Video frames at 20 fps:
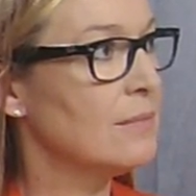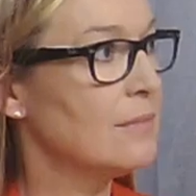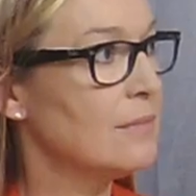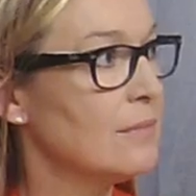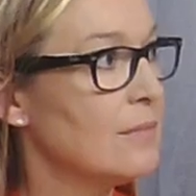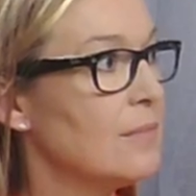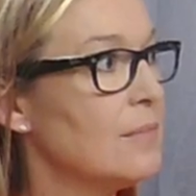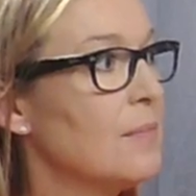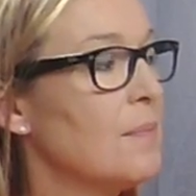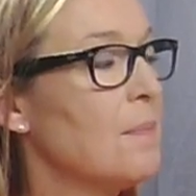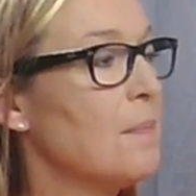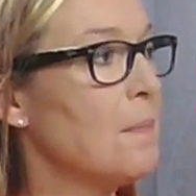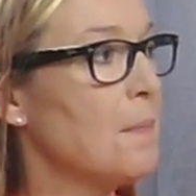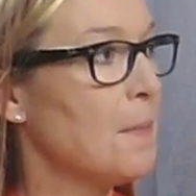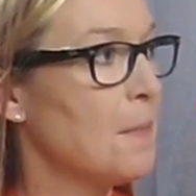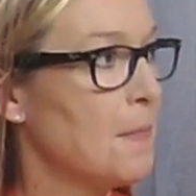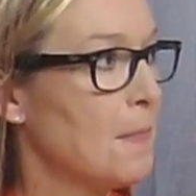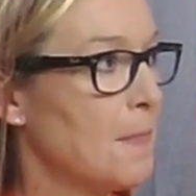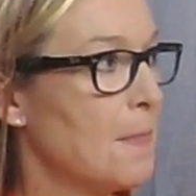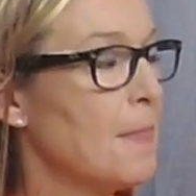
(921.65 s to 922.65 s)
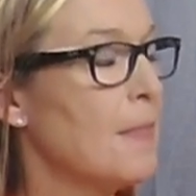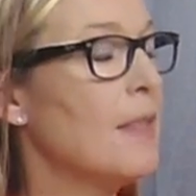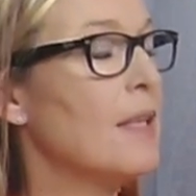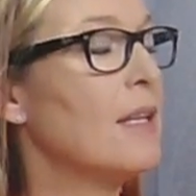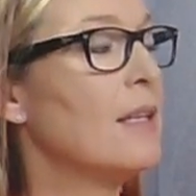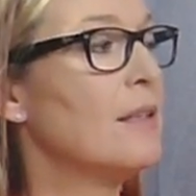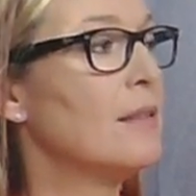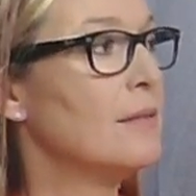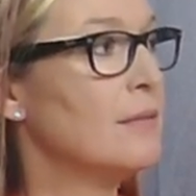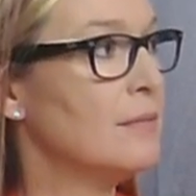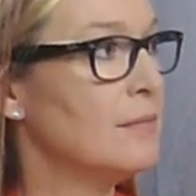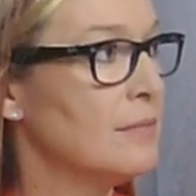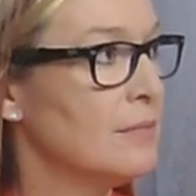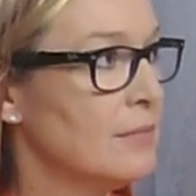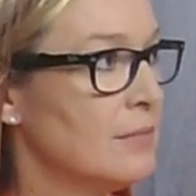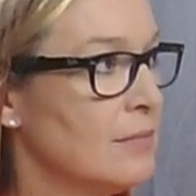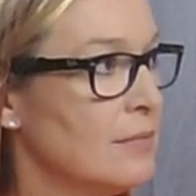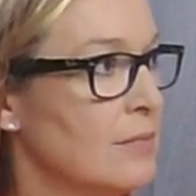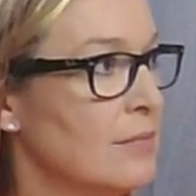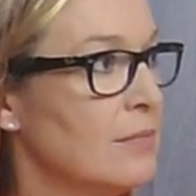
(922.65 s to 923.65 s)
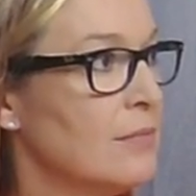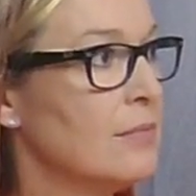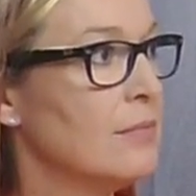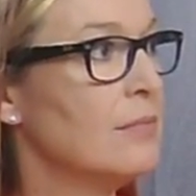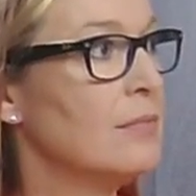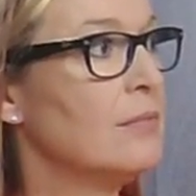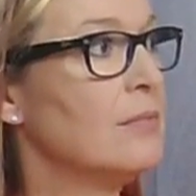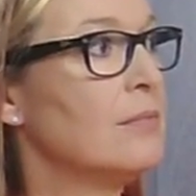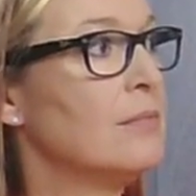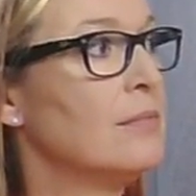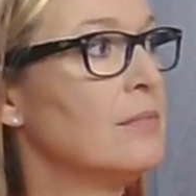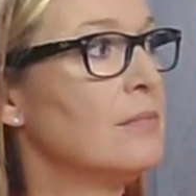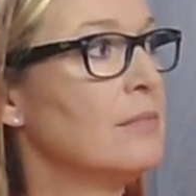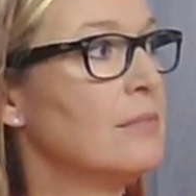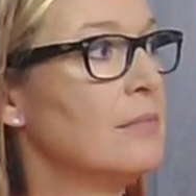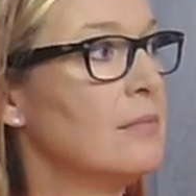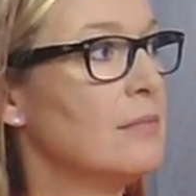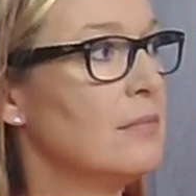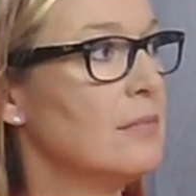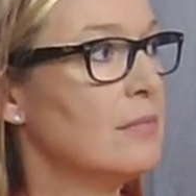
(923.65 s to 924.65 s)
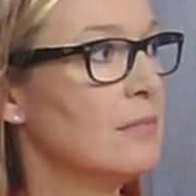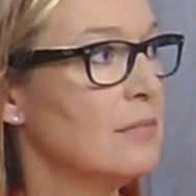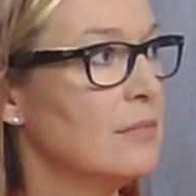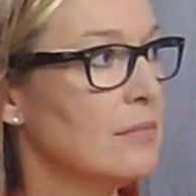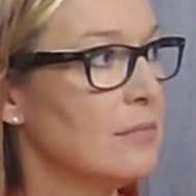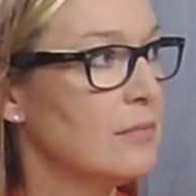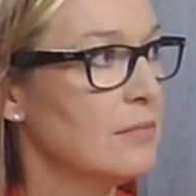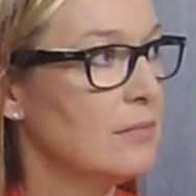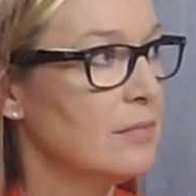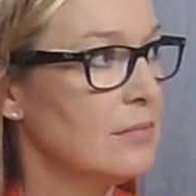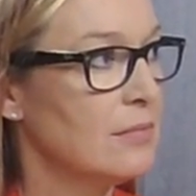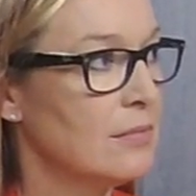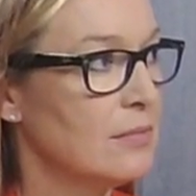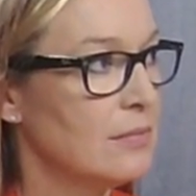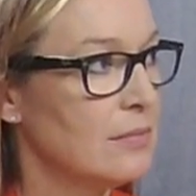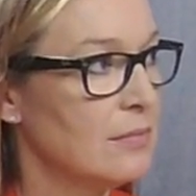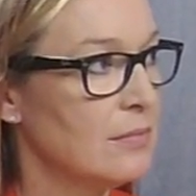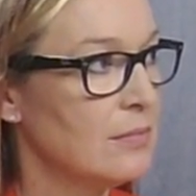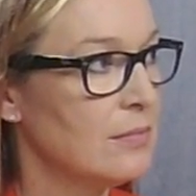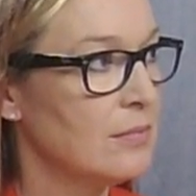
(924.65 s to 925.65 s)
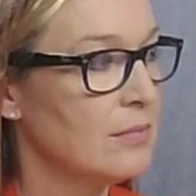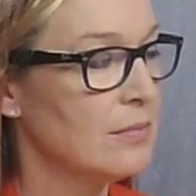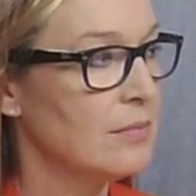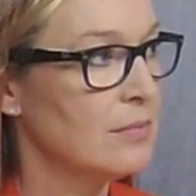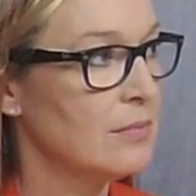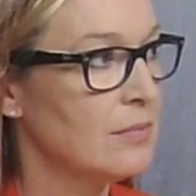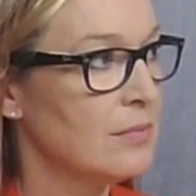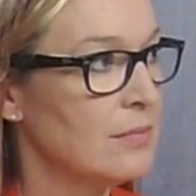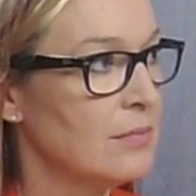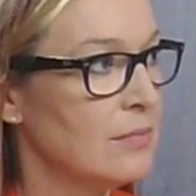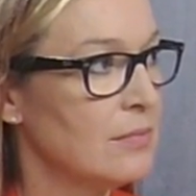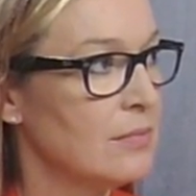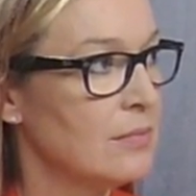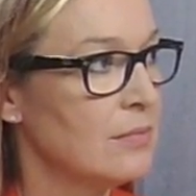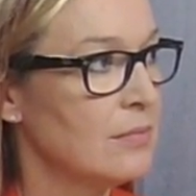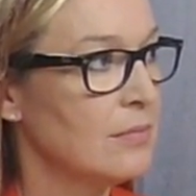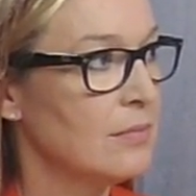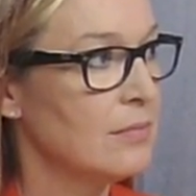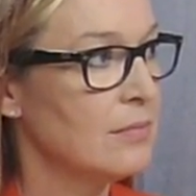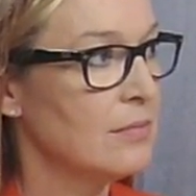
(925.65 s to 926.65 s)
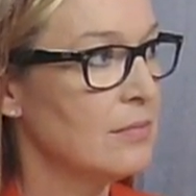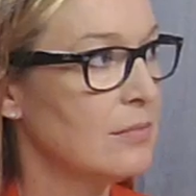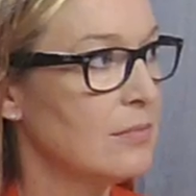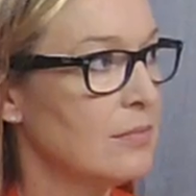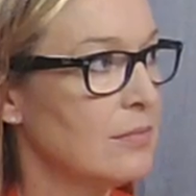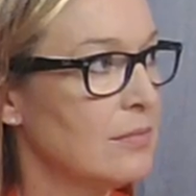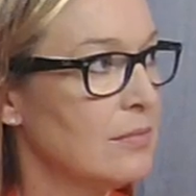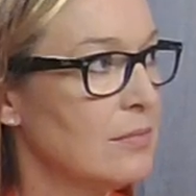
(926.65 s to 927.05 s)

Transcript: (not speaking)